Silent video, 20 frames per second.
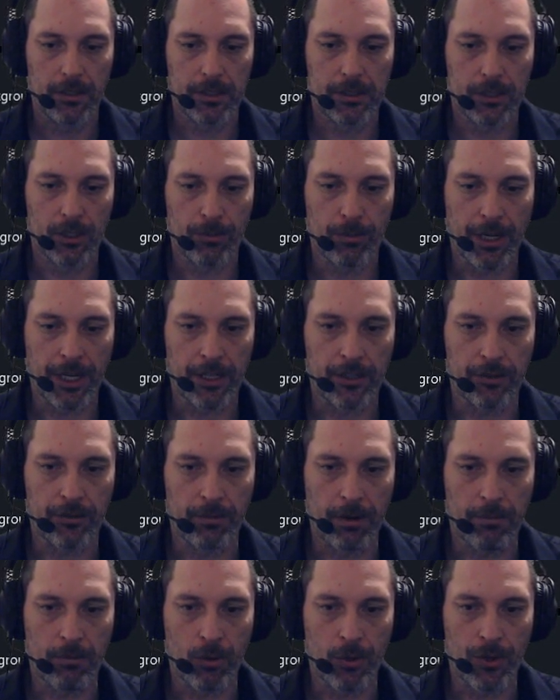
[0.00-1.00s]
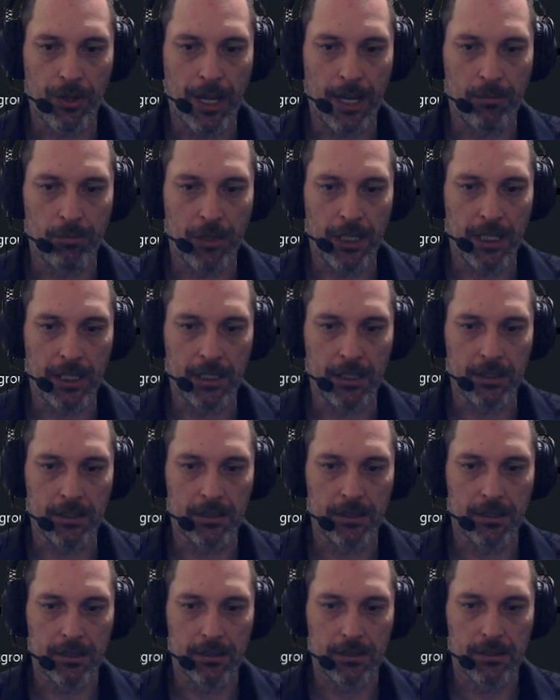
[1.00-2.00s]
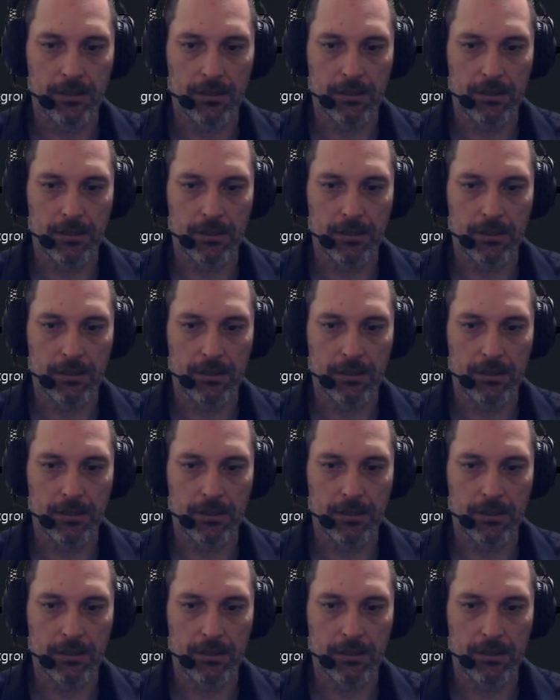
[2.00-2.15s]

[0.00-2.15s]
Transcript: Let's hope I can remember what that means.